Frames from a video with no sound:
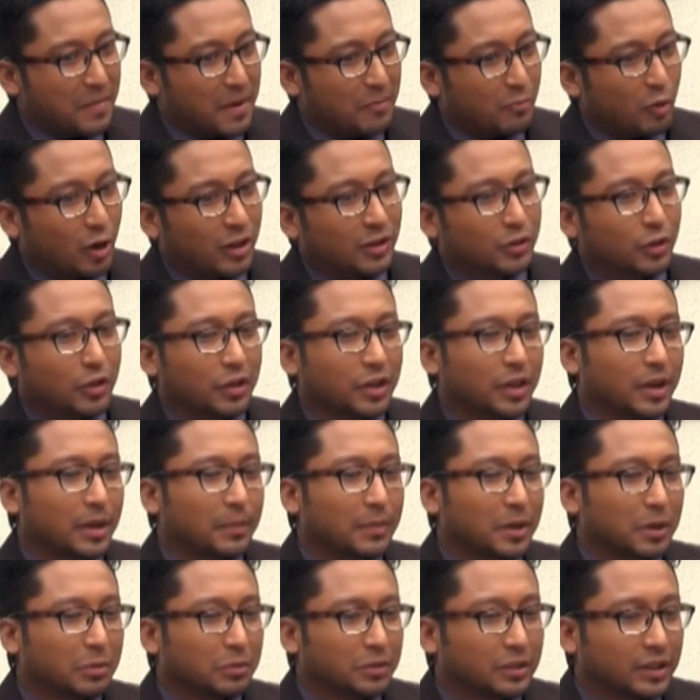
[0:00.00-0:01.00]
Ma'am, while talking
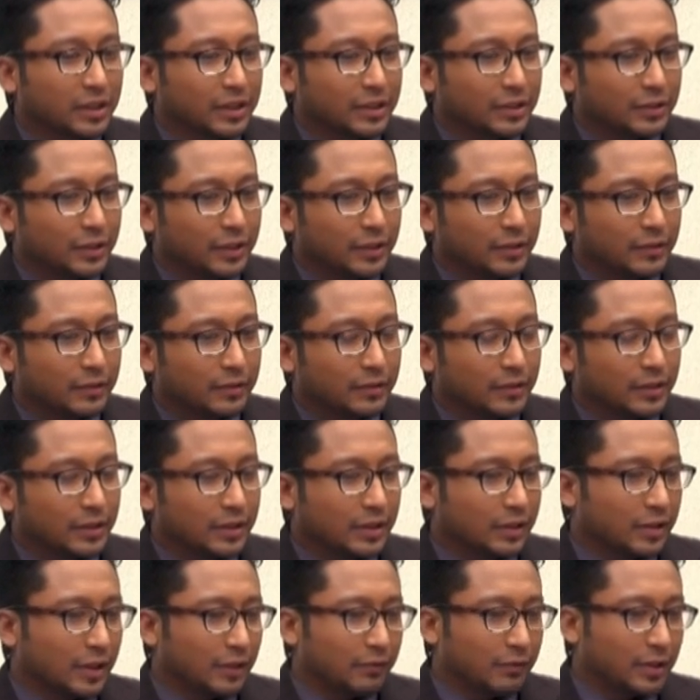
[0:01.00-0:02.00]
about
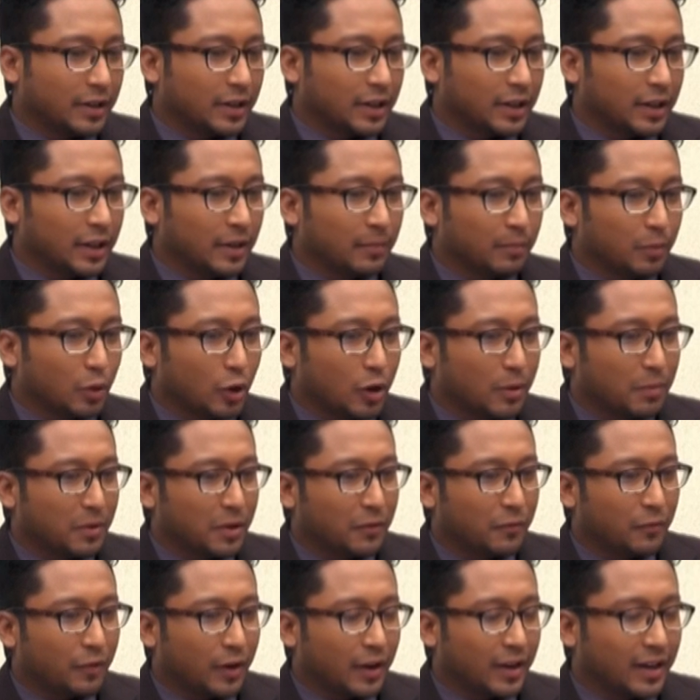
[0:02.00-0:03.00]
generating
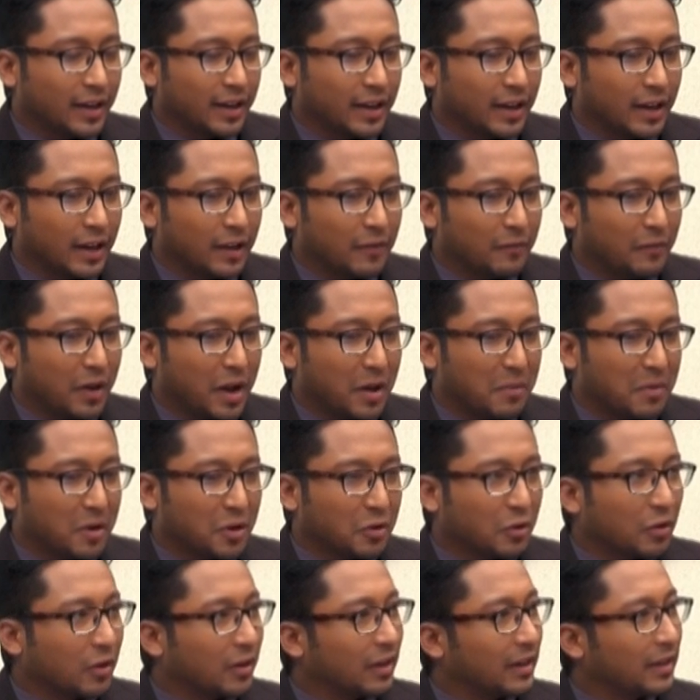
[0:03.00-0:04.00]
employment-friendly
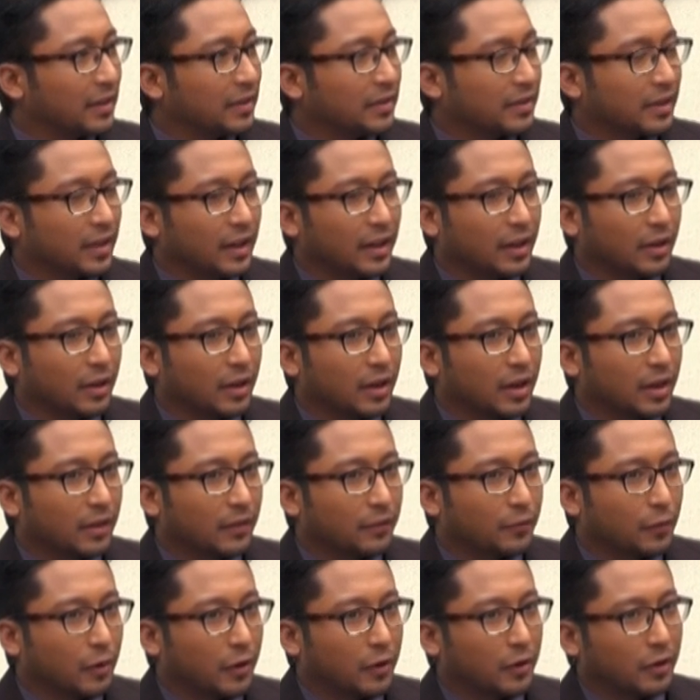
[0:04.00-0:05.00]
environment, or let's say
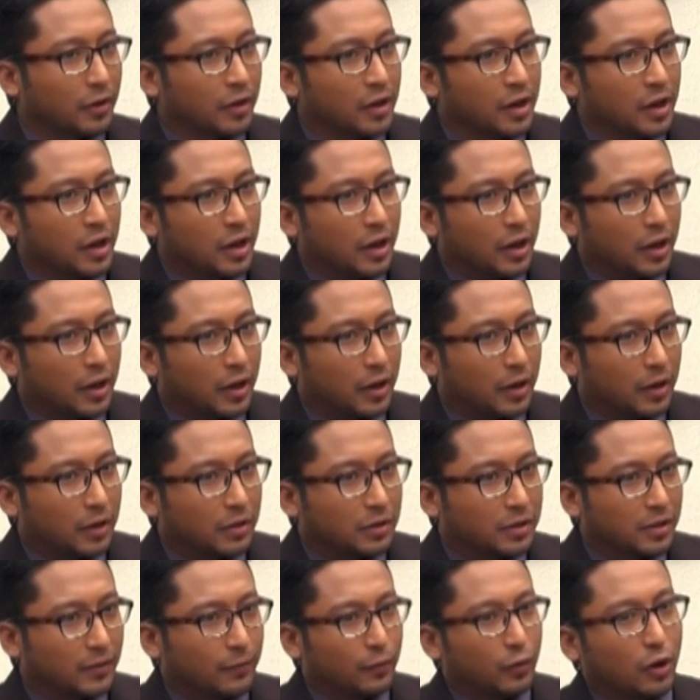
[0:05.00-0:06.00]
for
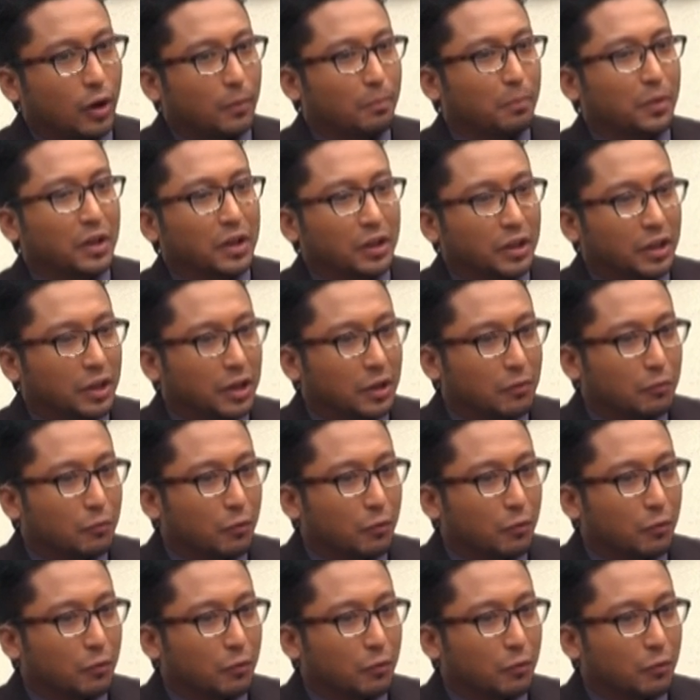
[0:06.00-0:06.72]
developing the